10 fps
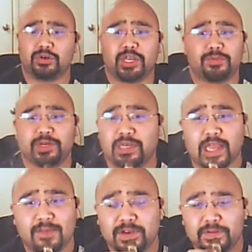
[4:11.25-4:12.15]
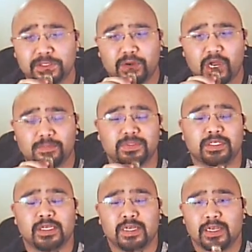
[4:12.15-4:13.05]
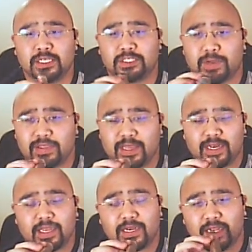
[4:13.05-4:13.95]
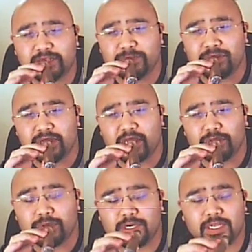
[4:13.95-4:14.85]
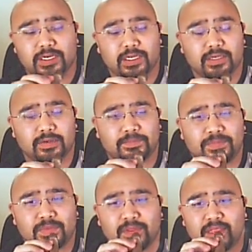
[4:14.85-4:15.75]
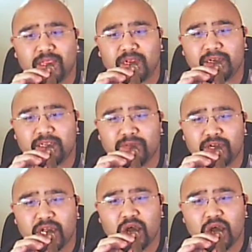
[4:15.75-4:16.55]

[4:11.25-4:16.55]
We didn't have any of those problems, so I thought I'd smoke another one and give it a go.